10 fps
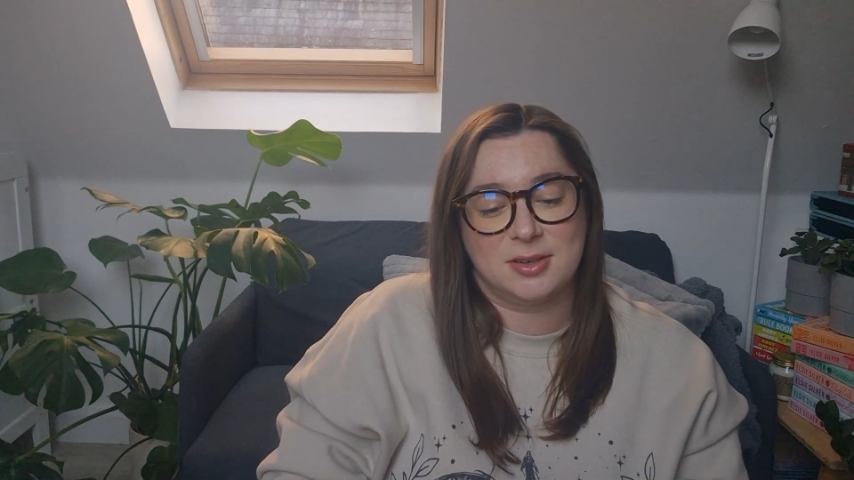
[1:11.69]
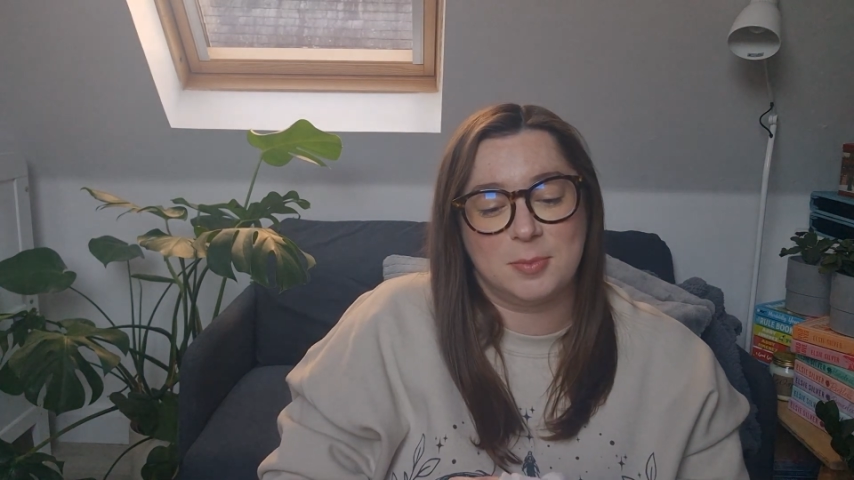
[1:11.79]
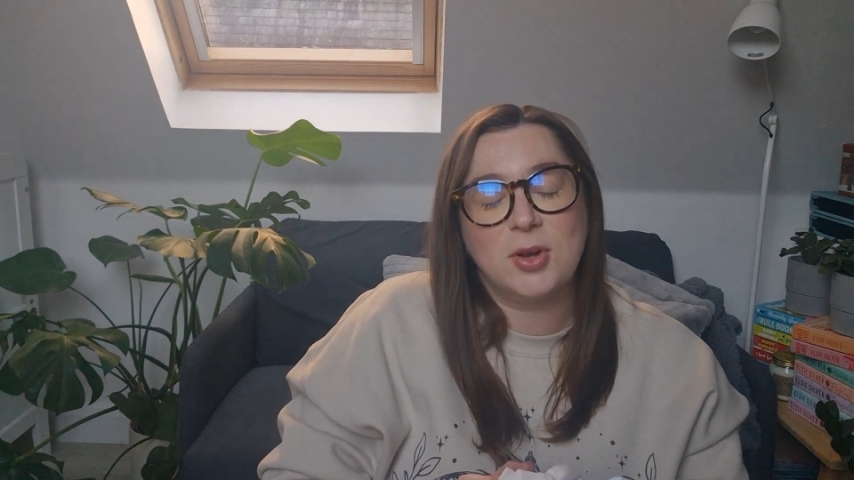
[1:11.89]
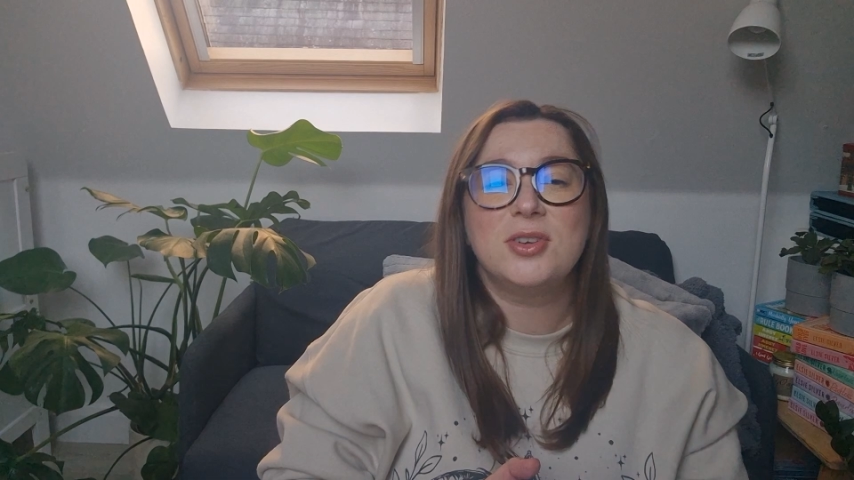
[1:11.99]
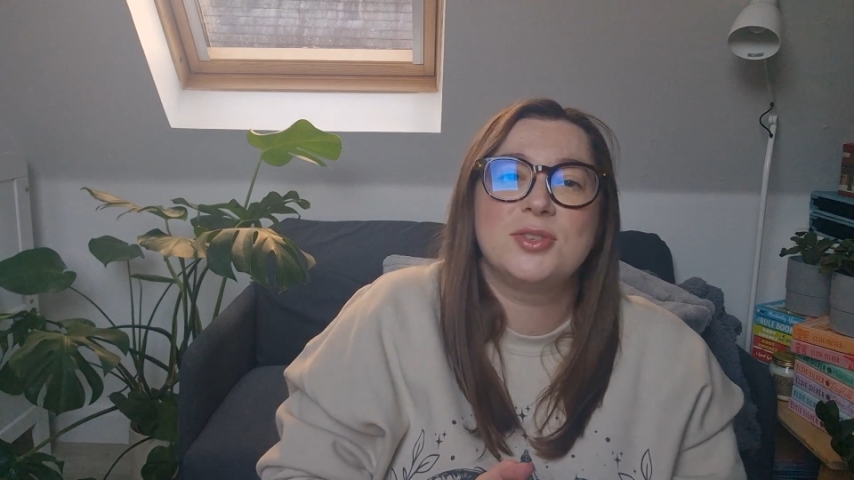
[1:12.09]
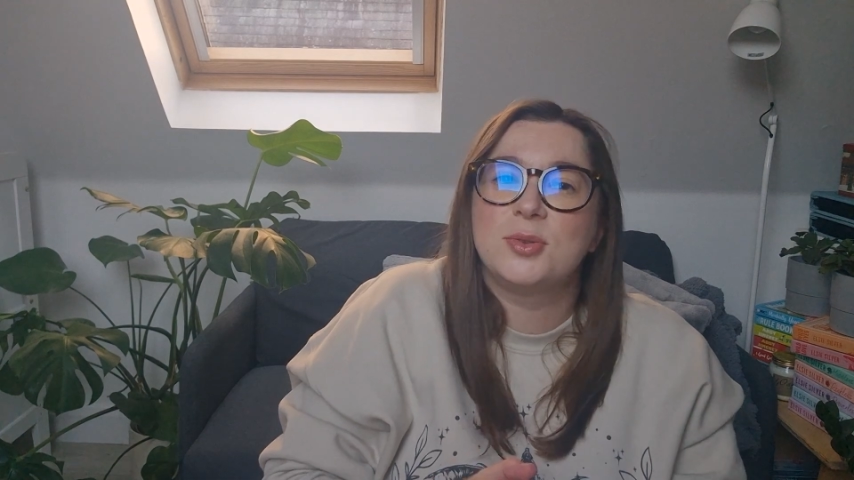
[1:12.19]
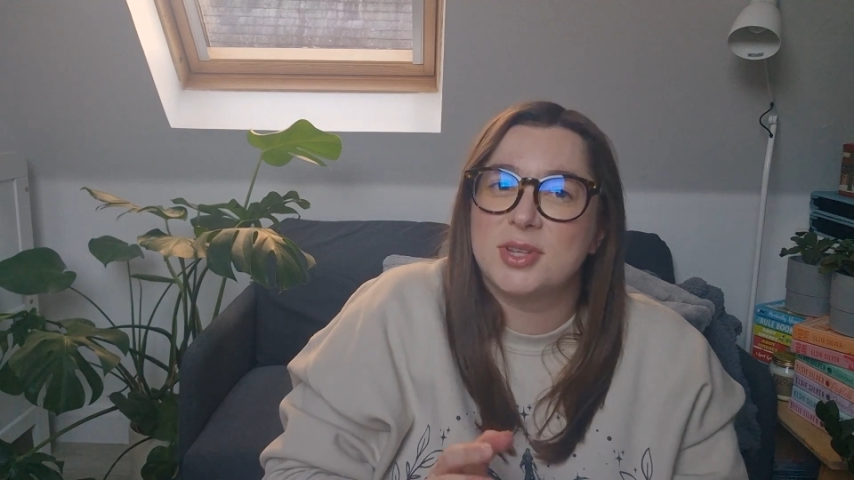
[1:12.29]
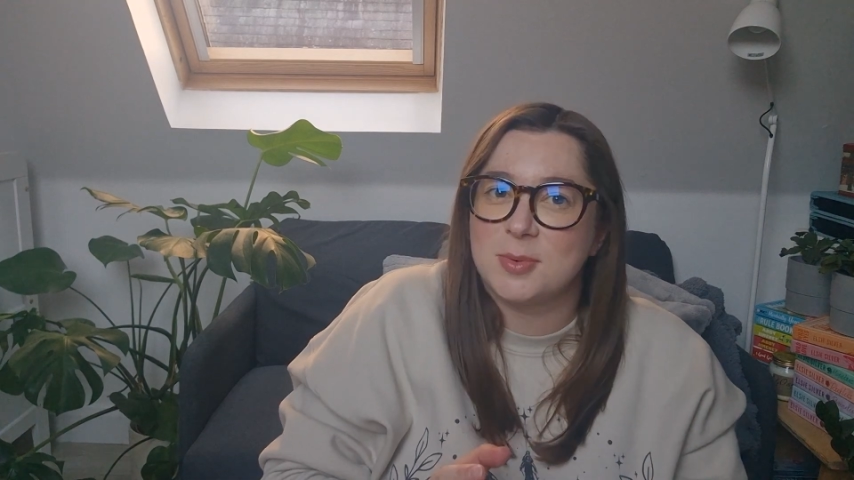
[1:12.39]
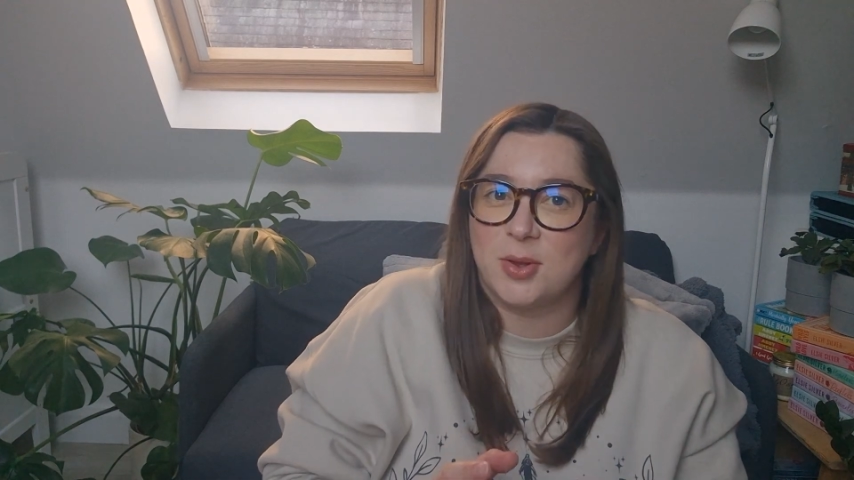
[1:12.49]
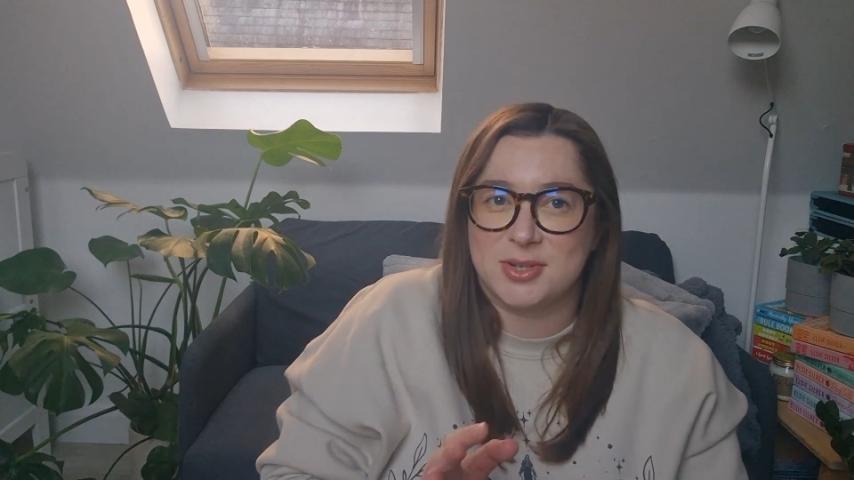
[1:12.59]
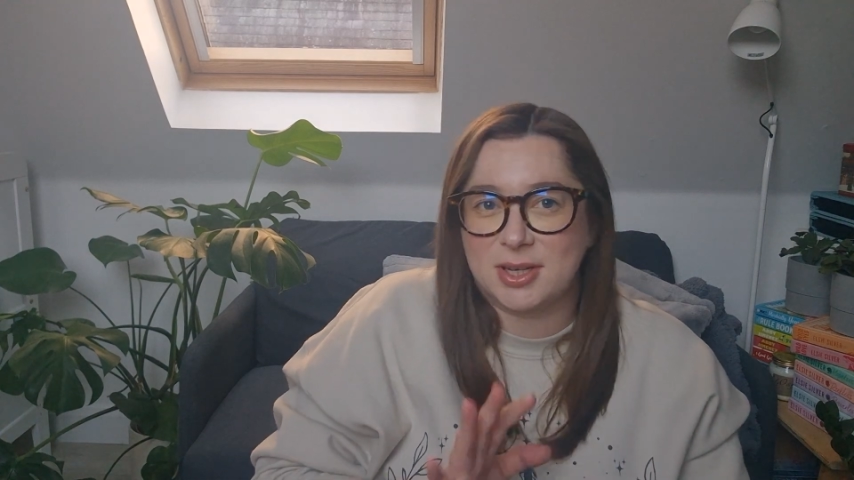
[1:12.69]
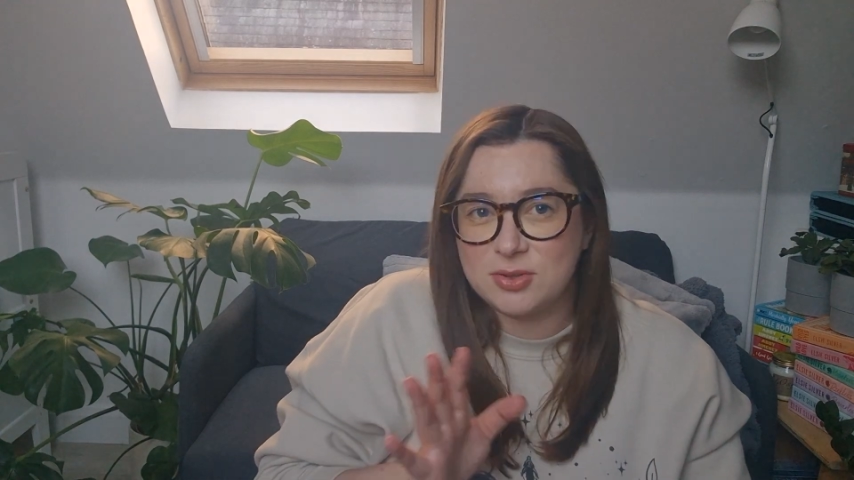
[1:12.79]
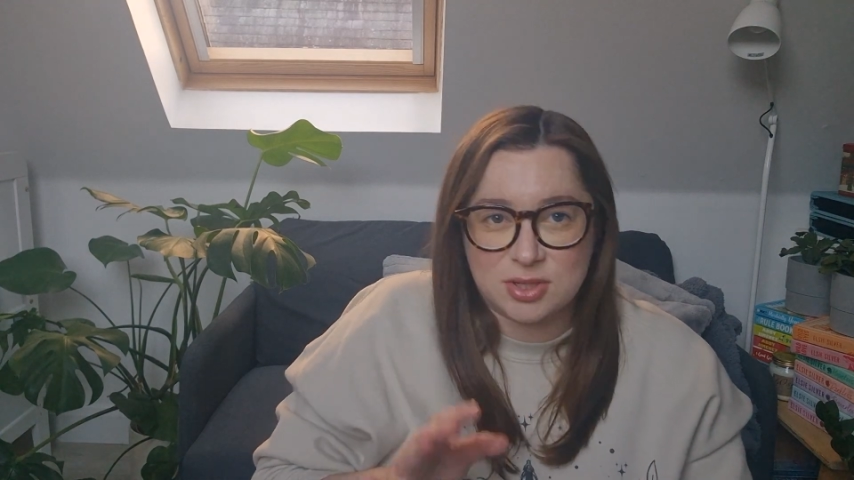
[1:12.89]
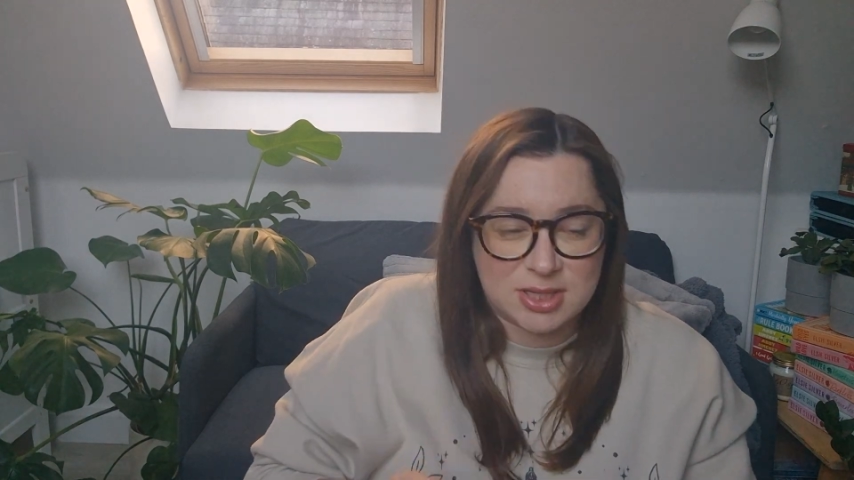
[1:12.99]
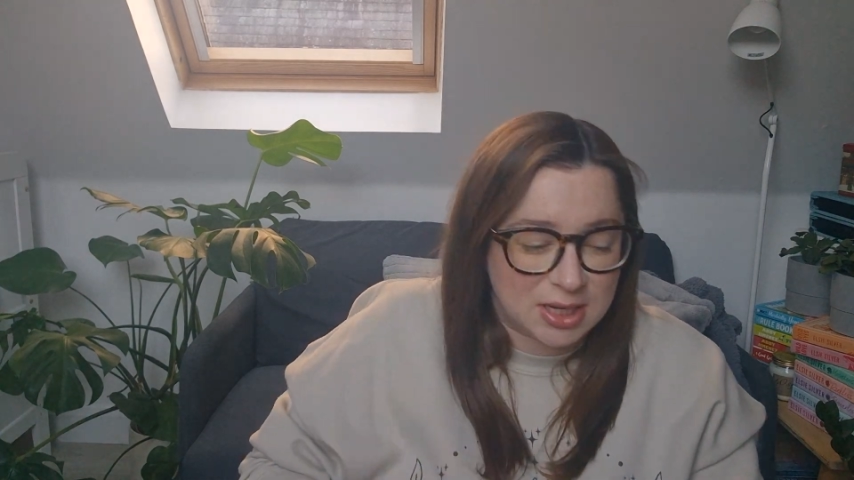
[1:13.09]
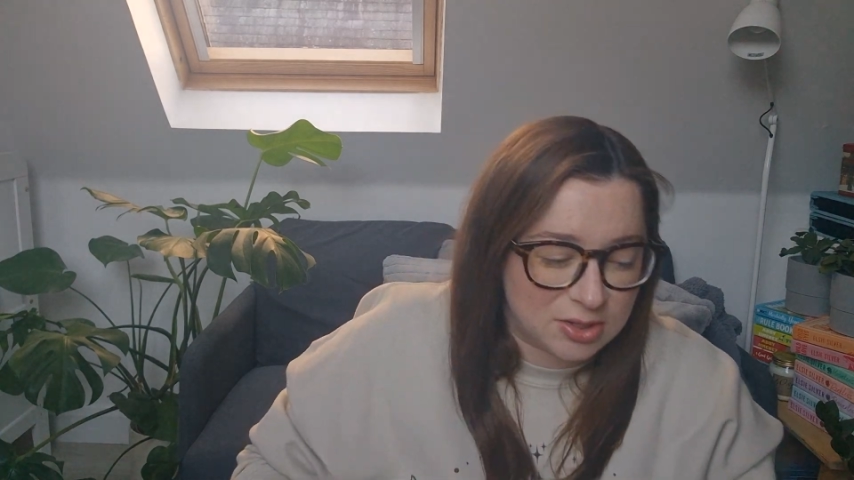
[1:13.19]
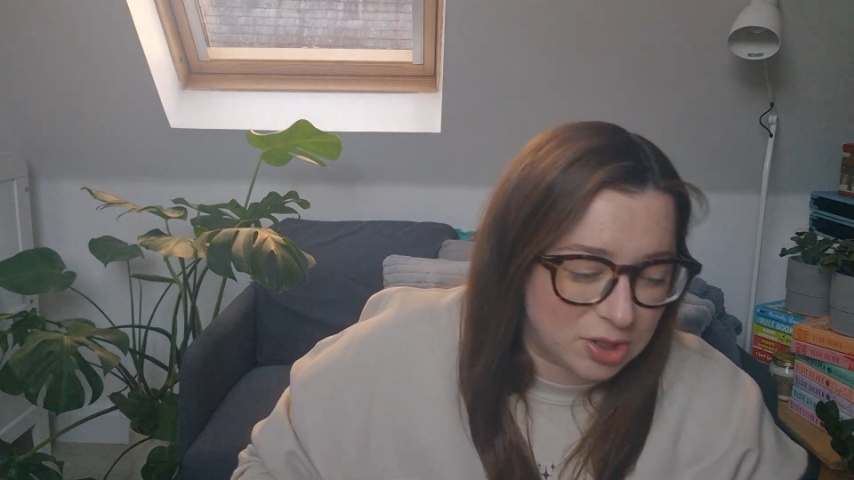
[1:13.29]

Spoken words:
because they're only small, I was like, I'll just take a